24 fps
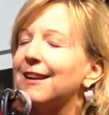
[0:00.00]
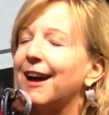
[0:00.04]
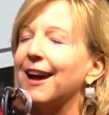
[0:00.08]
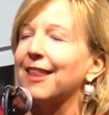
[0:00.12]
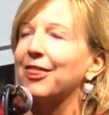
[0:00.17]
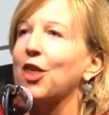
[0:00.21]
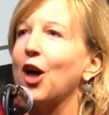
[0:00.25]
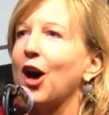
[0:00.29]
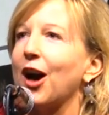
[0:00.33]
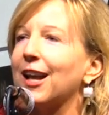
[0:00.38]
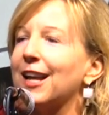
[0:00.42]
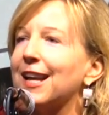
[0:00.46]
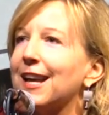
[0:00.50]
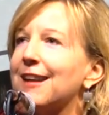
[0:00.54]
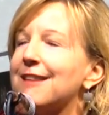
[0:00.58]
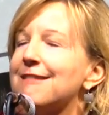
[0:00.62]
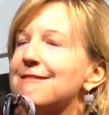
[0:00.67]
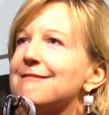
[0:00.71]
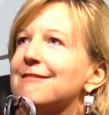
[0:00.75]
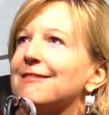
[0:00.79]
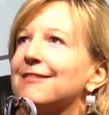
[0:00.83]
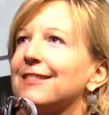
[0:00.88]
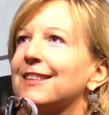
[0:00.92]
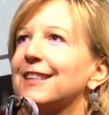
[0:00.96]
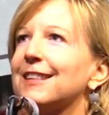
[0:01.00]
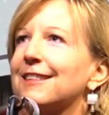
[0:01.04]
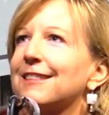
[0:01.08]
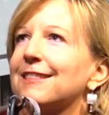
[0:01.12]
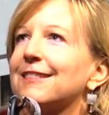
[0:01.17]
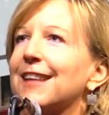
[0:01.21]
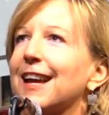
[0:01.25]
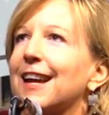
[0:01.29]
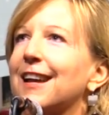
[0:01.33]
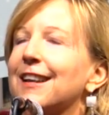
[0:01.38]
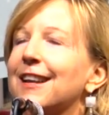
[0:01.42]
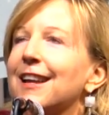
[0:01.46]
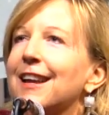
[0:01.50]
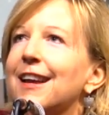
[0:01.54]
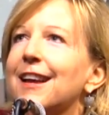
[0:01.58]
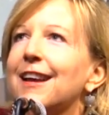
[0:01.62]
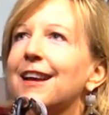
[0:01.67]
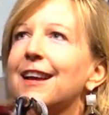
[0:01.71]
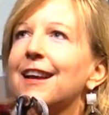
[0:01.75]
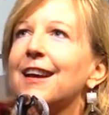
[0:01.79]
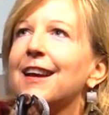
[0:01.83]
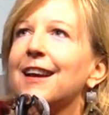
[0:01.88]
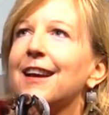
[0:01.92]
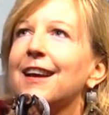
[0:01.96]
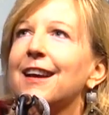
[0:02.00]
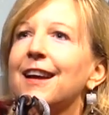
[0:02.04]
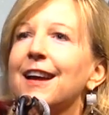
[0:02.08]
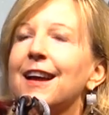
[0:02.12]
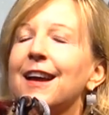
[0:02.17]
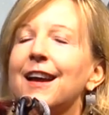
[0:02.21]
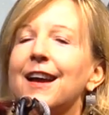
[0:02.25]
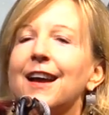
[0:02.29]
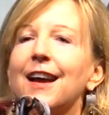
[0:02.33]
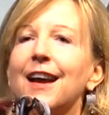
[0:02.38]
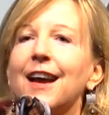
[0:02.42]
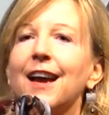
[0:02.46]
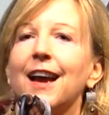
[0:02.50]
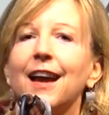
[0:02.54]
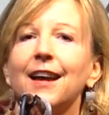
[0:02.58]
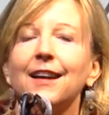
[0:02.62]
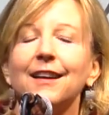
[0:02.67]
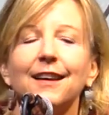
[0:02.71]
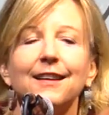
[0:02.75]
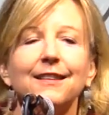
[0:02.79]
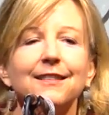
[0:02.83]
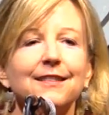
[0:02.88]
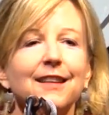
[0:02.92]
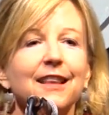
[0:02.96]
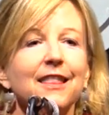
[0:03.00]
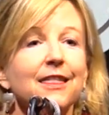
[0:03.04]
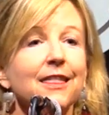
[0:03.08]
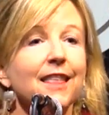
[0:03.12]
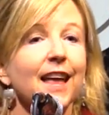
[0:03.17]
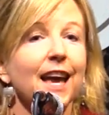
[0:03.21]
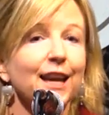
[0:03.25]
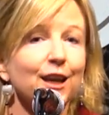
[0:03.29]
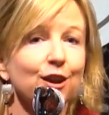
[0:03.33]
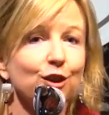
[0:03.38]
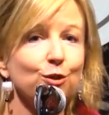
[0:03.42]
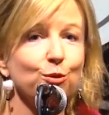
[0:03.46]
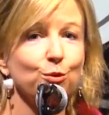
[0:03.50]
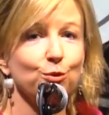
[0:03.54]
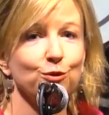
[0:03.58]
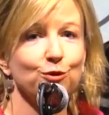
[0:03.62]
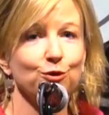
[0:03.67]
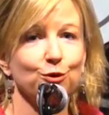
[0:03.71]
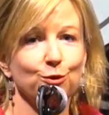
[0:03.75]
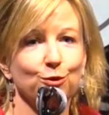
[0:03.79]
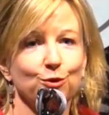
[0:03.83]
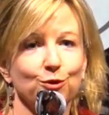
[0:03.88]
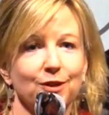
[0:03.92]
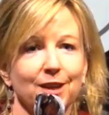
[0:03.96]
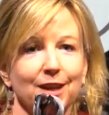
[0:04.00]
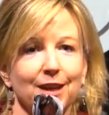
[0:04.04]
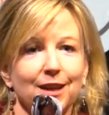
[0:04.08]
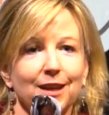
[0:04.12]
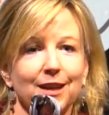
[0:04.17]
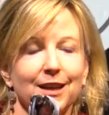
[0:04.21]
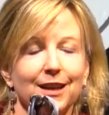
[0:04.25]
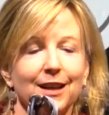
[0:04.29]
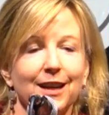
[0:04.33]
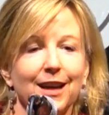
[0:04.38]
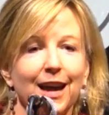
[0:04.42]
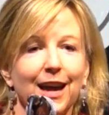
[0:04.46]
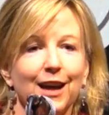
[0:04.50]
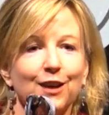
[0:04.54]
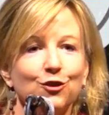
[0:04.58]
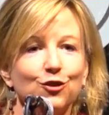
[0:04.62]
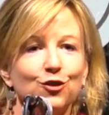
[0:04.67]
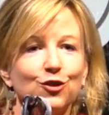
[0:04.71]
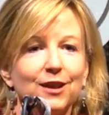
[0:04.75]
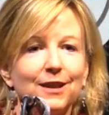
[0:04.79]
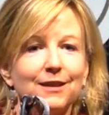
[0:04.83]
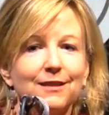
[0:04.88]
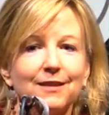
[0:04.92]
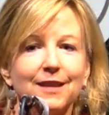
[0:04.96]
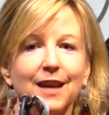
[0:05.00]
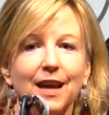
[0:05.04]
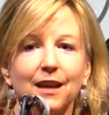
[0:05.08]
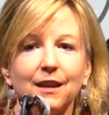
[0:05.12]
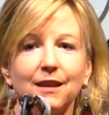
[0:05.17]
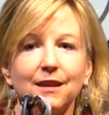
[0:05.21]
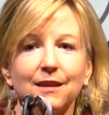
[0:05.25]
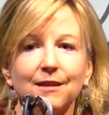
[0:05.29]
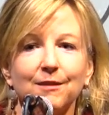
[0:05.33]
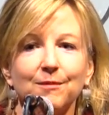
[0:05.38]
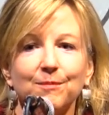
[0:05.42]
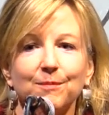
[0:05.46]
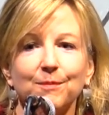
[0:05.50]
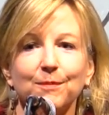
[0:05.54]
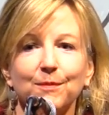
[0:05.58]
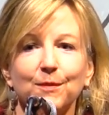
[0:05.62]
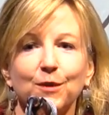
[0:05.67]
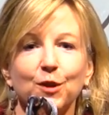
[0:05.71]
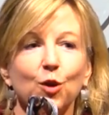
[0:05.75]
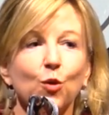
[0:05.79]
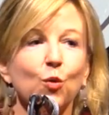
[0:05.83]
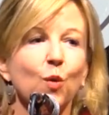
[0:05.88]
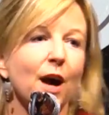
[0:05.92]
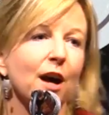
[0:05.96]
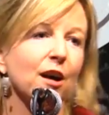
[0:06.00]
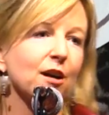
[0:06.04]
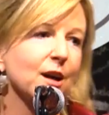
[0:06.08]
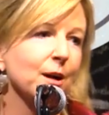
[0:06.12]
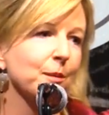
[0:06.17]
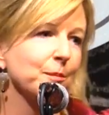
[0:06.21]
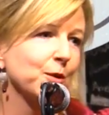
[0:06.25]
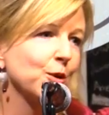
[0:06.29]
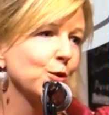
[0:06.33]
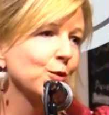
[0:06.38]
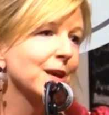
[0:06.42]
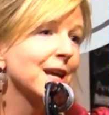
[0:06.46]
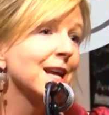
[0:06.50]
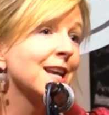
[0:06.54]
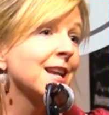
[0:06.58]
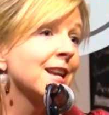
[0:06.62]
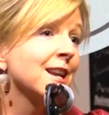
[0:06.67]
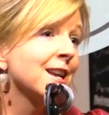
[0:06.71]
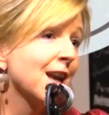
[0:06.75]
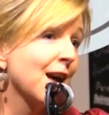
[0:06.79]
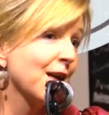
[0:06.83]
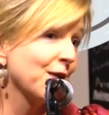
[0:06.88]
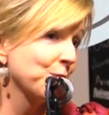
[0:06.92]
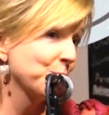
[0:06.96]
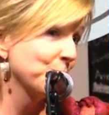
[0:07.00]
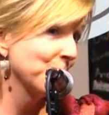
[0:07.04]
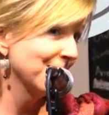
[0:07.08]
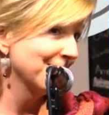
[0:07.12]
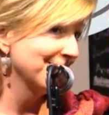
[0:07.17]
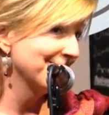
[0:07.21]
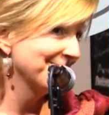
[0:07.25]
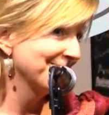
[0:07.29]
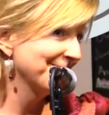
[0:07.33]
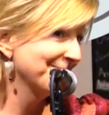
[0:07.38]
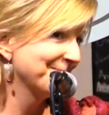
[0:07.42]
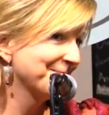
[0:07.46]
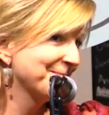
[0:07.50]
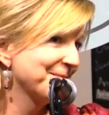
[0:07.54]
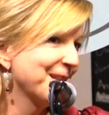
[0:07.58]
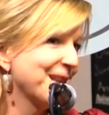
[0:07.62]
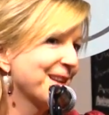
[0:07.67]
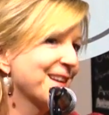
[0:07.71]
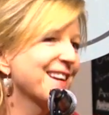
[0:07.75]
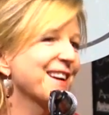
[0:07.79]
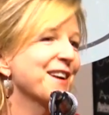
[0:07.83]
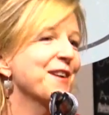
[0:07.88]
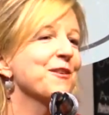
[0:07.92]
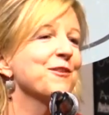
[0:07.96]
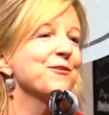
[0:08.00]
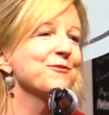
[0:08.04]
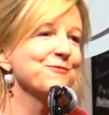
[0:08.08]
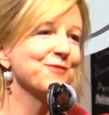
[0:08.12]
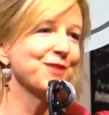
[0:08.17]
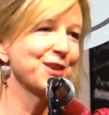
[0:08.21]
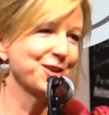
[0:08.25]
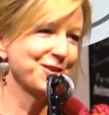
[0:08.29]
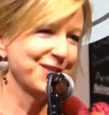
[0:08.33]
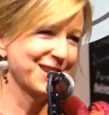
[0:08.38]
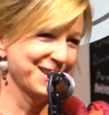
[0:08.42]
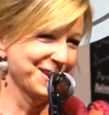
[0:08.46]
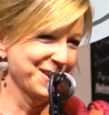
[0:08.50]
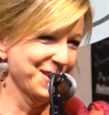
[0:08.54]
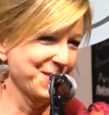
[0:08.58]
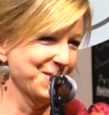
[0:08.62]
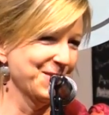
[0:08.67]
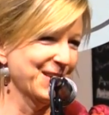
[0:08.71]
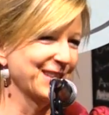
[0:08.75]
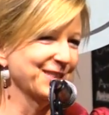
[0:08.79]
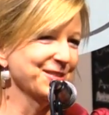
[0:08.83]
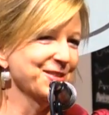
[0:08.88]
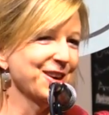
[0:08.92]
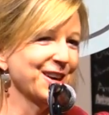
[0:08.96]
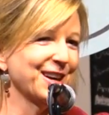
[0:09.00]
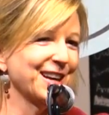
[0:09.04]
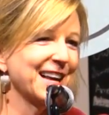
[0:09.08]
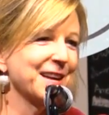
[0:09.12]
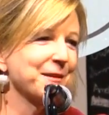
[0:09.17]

I thought it. I didn't say it. And I said, "Thank you, Suzie." And she said, "You're welcome. You need another one?" Very knowing look.